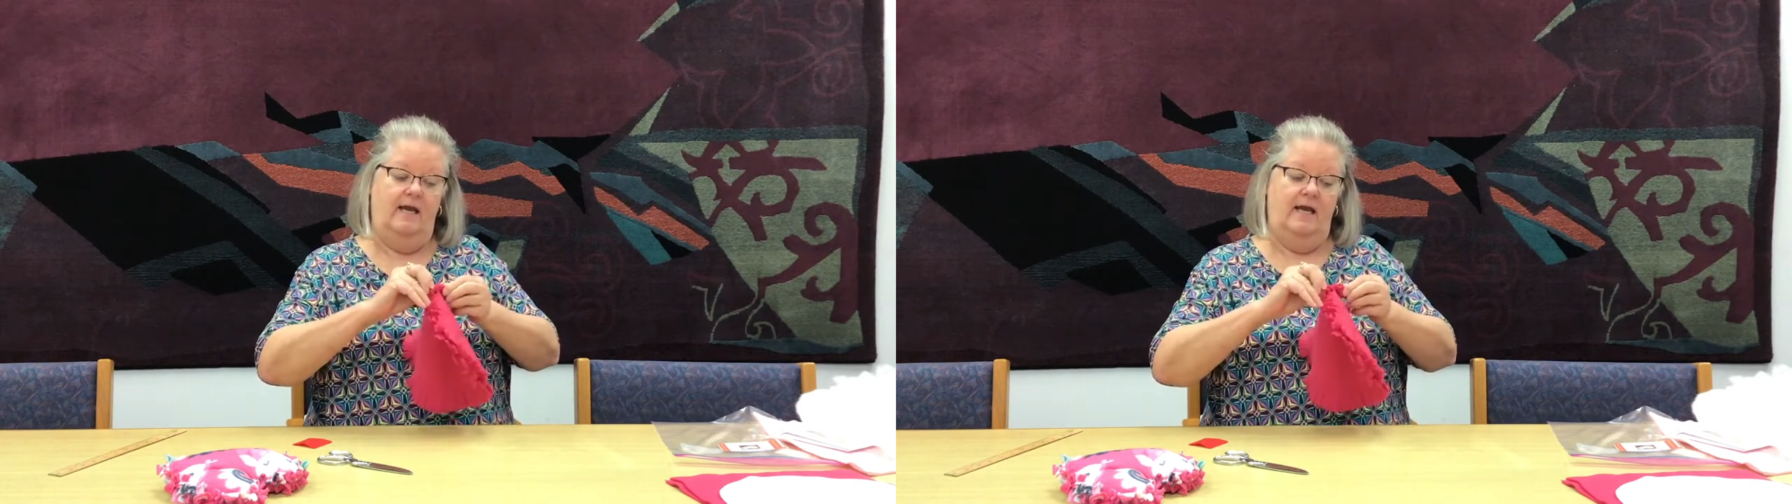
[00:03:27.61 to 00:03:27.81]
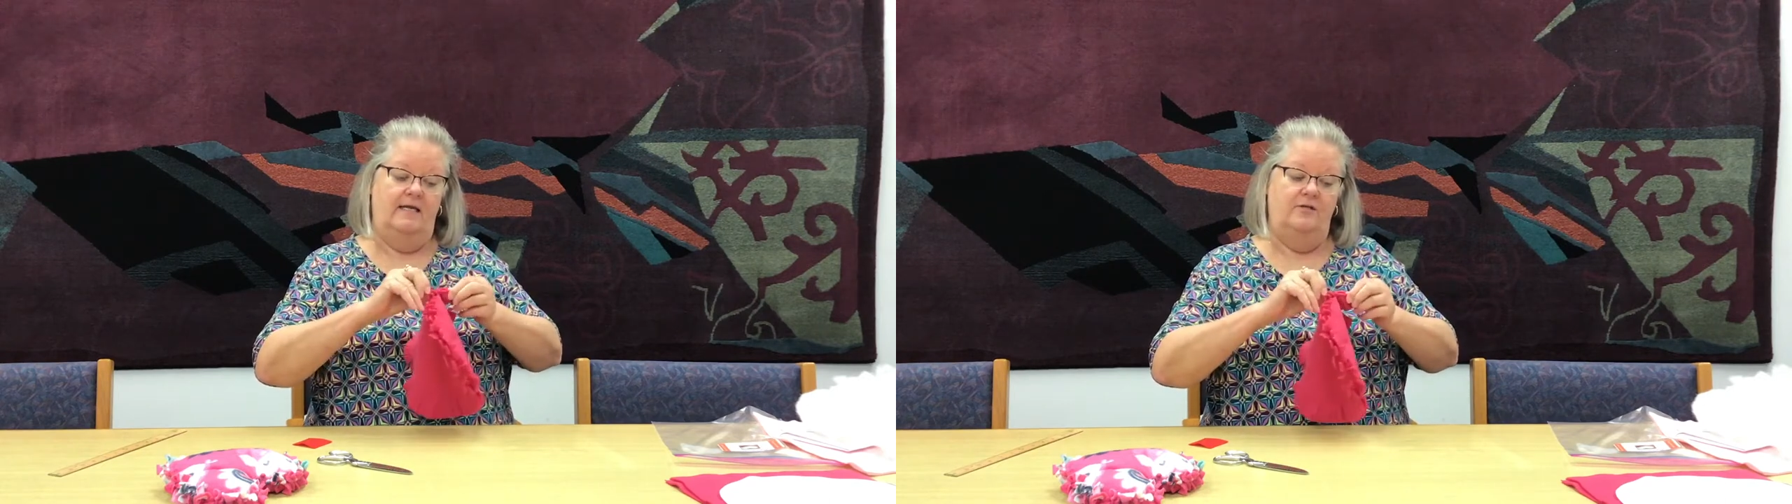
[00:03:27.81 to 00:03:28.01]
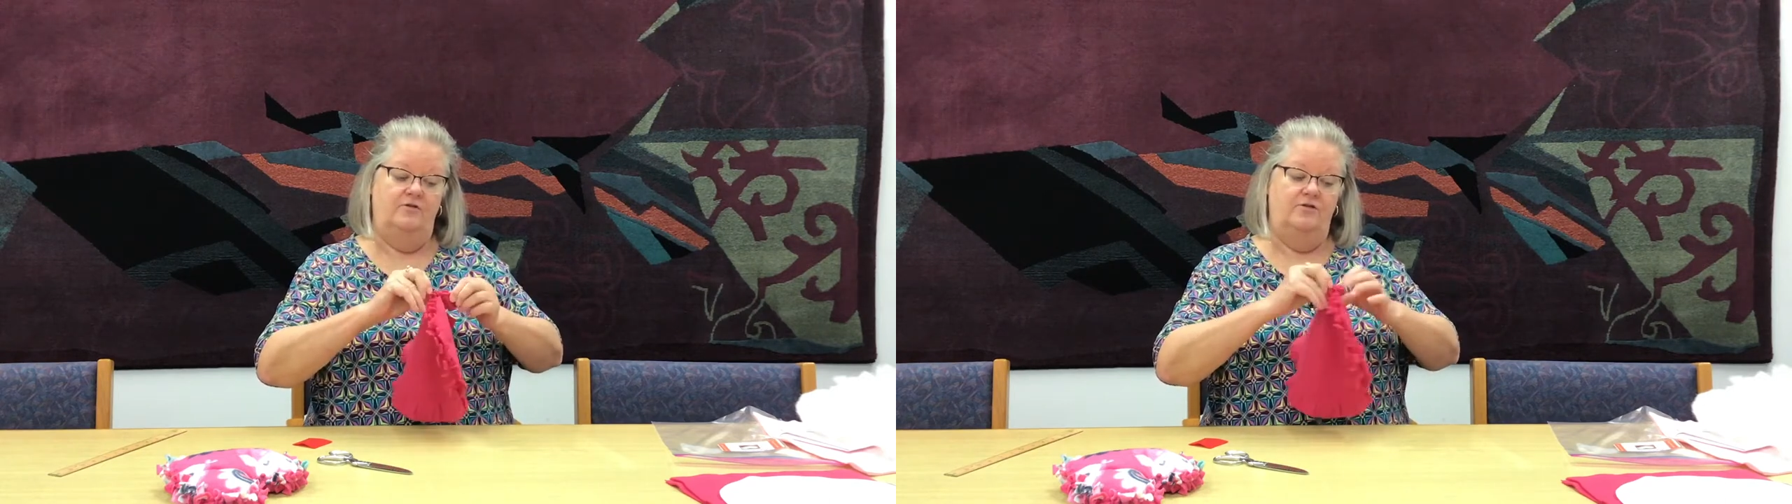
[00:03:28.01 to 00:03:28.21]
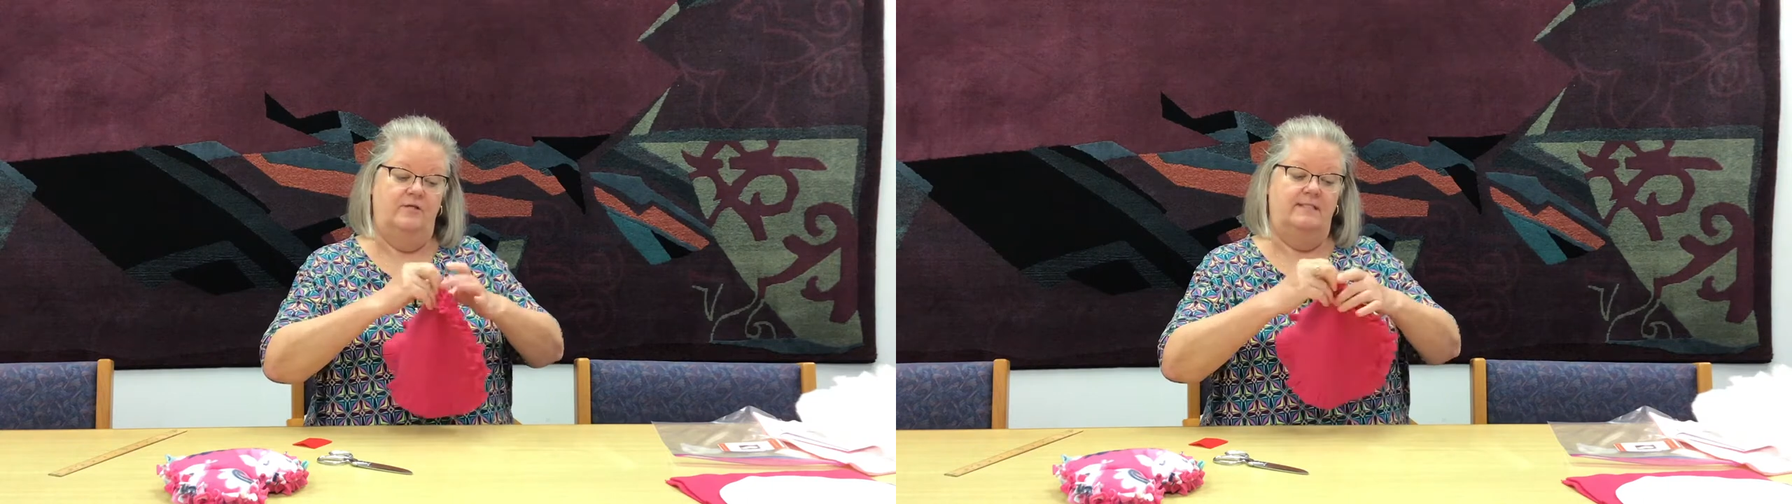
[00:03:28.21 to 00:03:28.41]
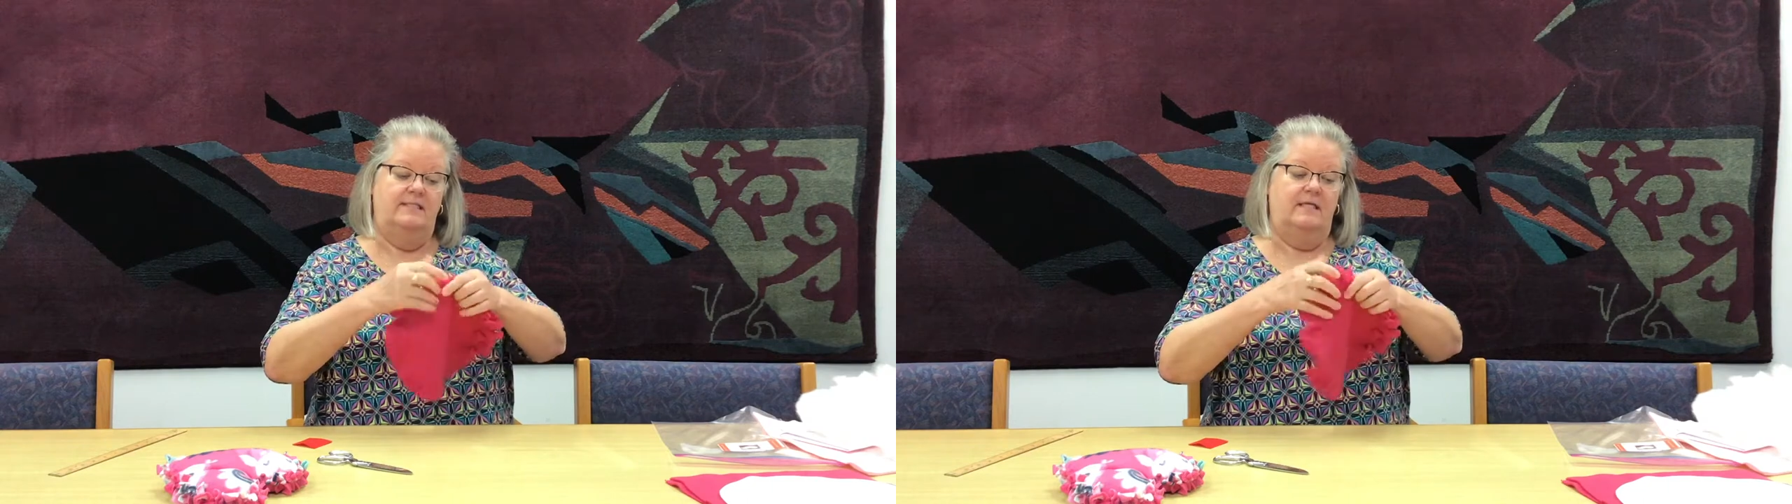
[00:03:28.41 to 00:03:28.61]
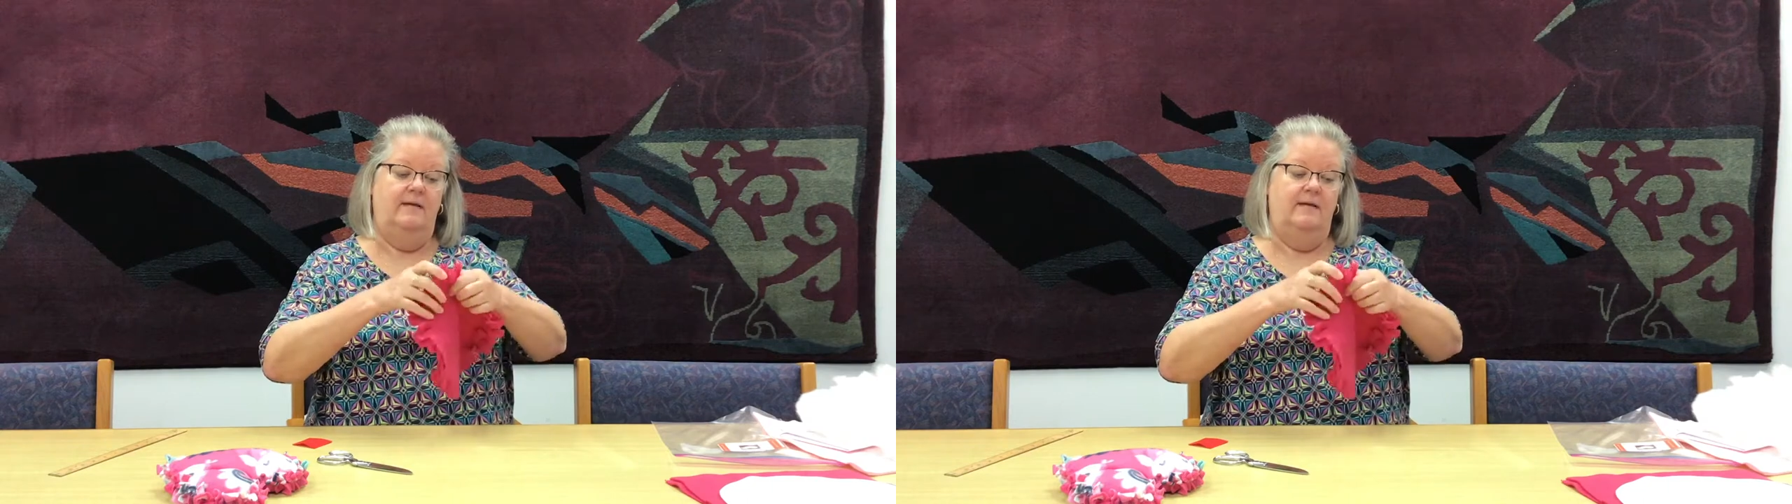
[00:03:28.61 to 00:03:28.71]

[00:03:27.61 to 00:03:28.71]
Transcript: And you just